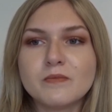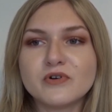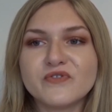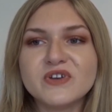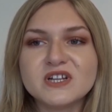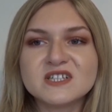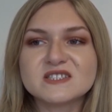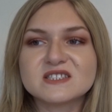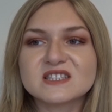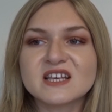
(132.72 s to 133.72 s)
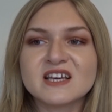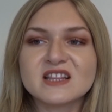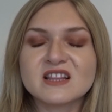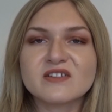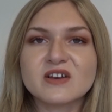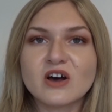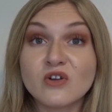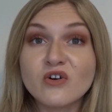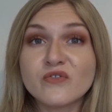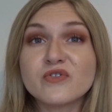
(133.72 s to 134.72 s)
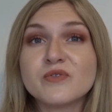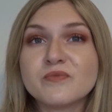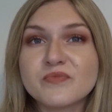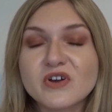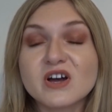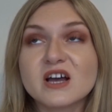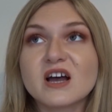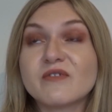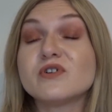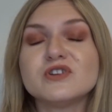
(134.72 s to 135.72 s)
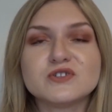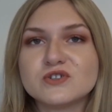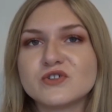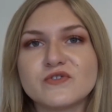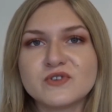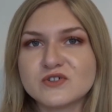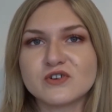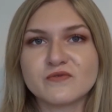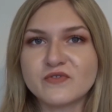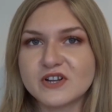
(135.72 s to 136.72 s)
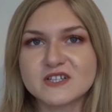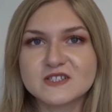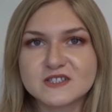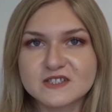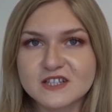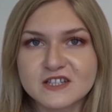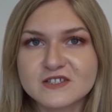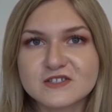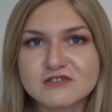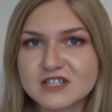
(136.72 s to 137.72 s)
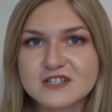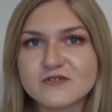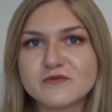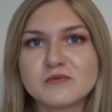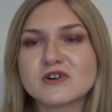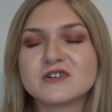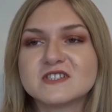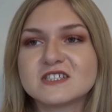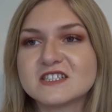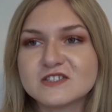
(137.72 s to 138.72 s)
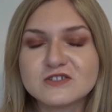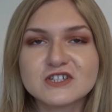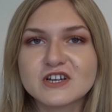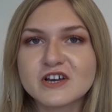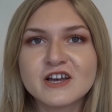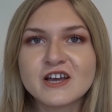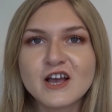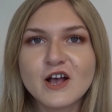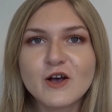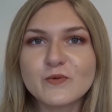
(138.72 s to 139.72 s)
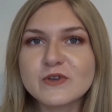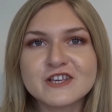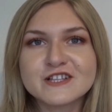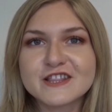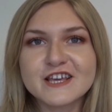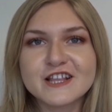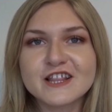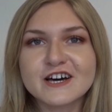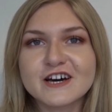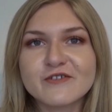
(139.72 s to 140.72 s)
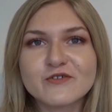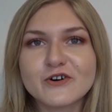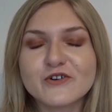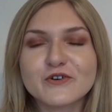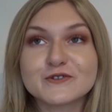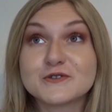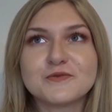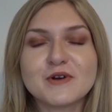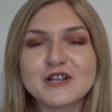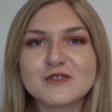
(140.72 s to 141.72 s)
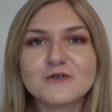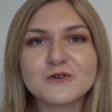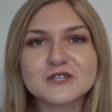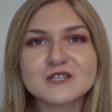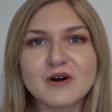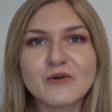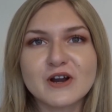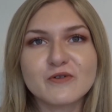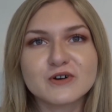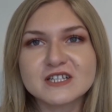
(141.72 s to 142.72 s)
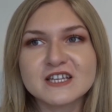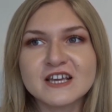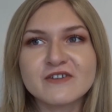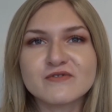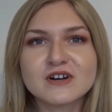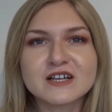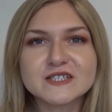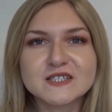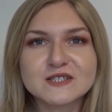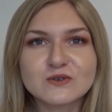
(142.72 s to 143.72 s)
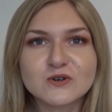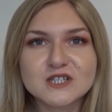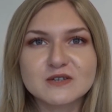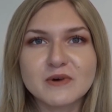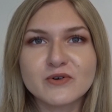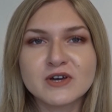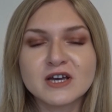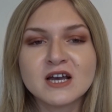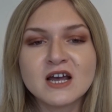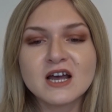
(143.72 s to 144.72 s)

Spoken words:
But fitness, a lot of them, I'm going to do another video on fitness industry and stuff, because it's such a weird thing that I've got so many thoughts about, and I want to hear everyone else's thoughts about it.